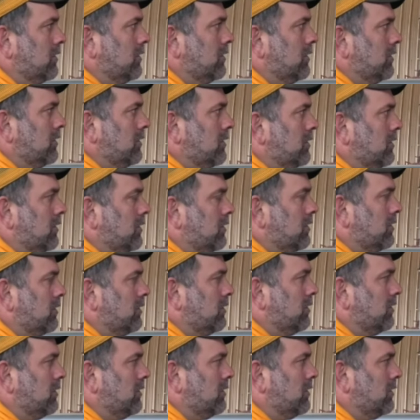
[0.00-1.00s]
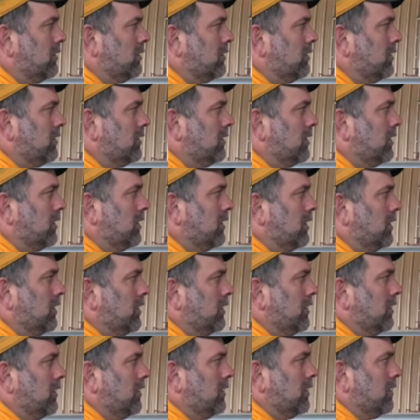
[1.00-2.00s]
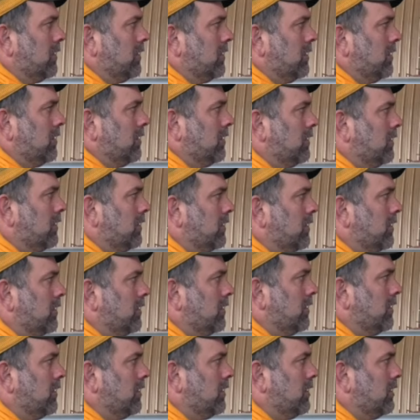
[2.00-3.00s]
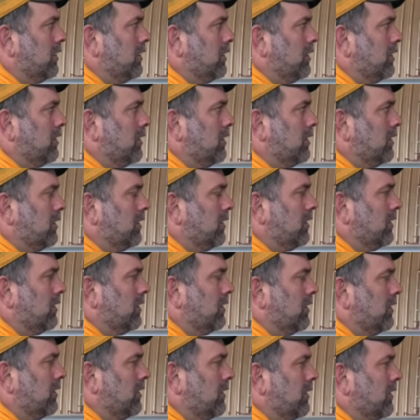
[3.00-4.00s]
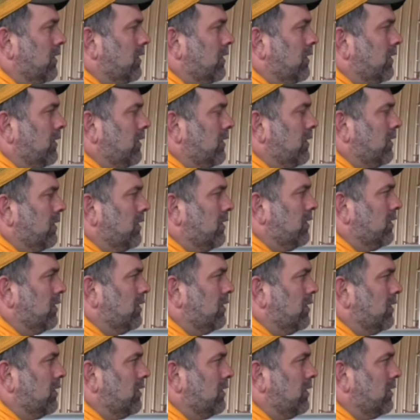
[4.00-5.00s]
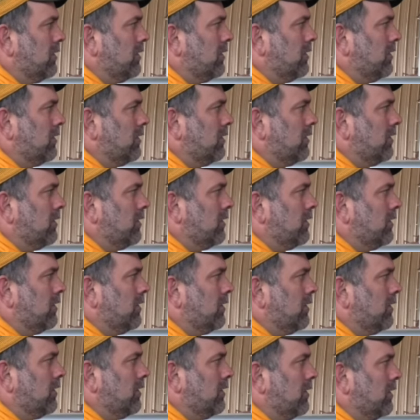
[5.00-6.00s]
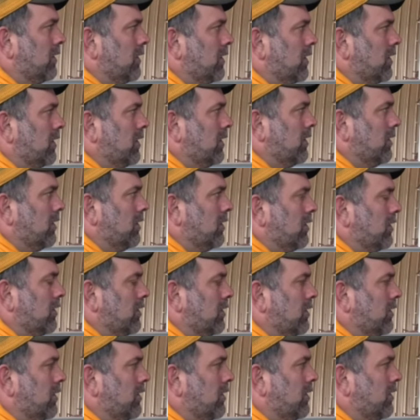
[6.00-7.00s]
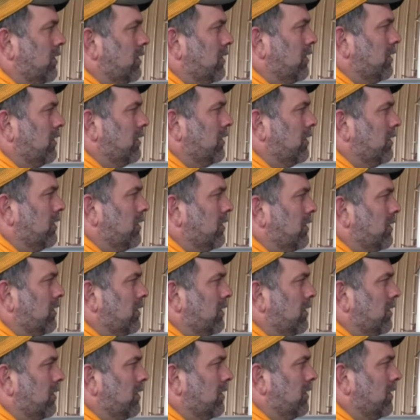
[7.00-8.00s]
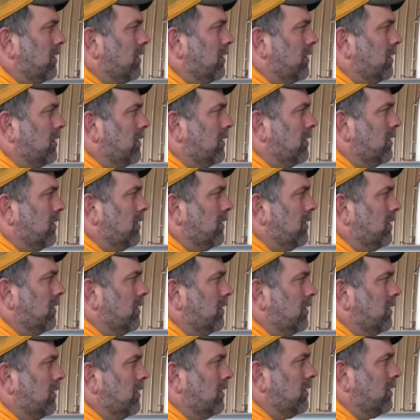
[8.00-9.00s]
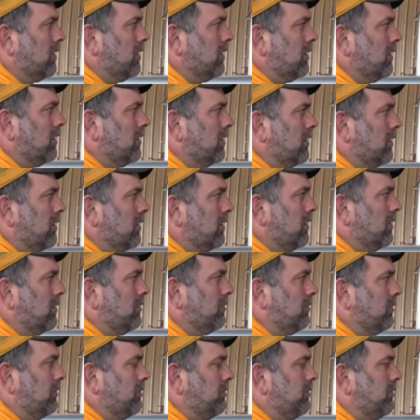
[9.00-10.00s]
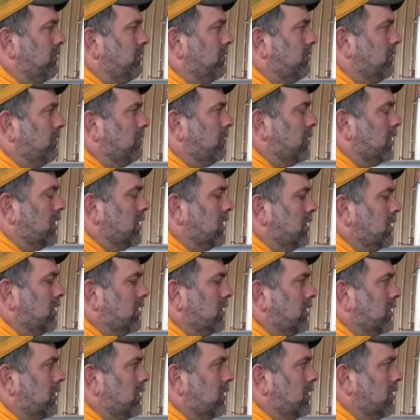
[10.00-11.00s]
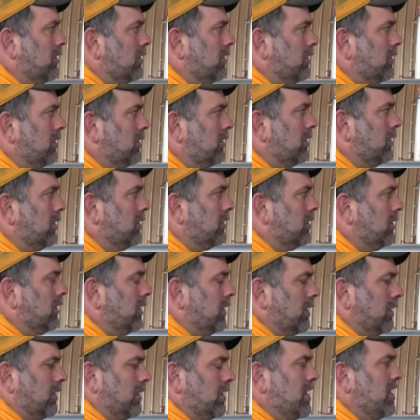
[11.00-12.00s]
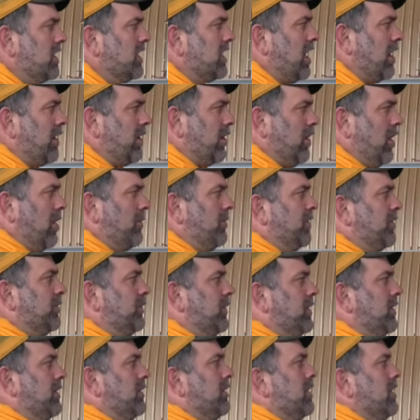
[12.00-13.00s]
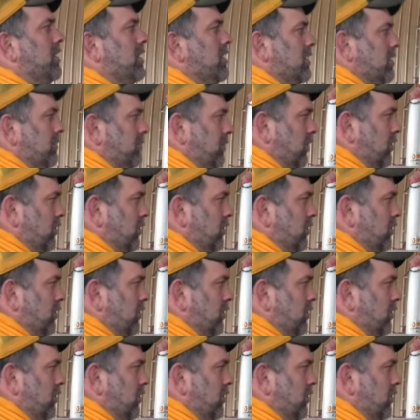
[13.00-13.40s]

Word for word: hit the tractor, but the plow hit it and flipped it up, or tipped the tractor just enough, and there was a, a dog that come loose out of the PTO clutch and went through the bottom. Yeah, got caught between Yeah. the